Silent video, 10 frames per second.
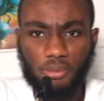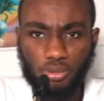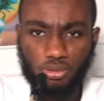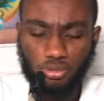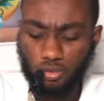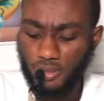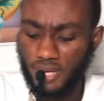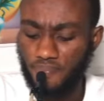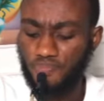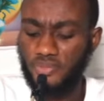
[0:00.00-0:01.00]
Mahmoud
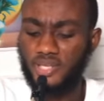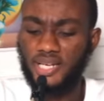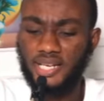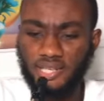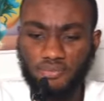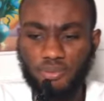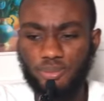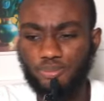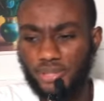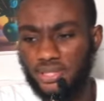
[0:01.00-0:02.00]
Bawumia can never
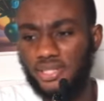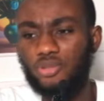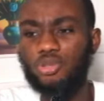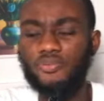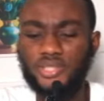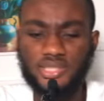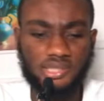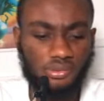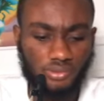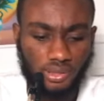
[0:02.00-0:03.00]
be president of this
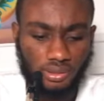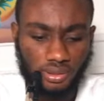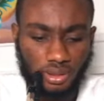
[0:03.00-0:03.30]
country